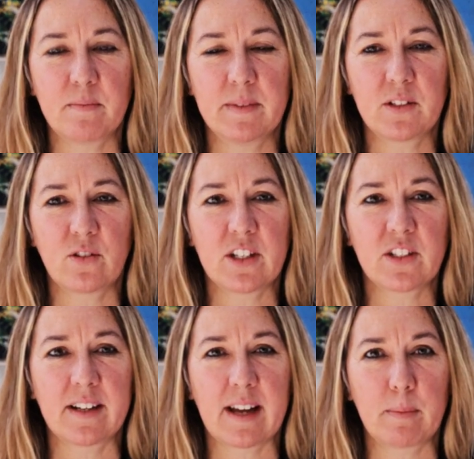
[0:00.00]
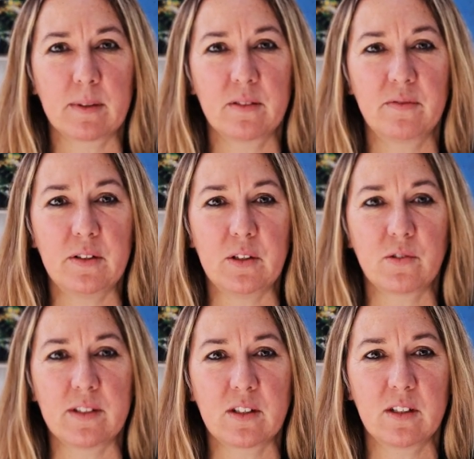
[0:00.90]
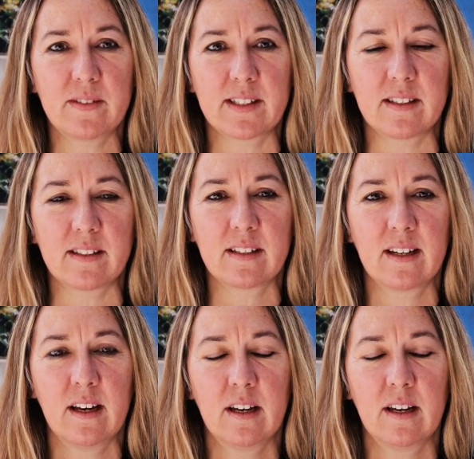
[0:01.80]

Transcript: Administration at Appleton Fiduciary Services.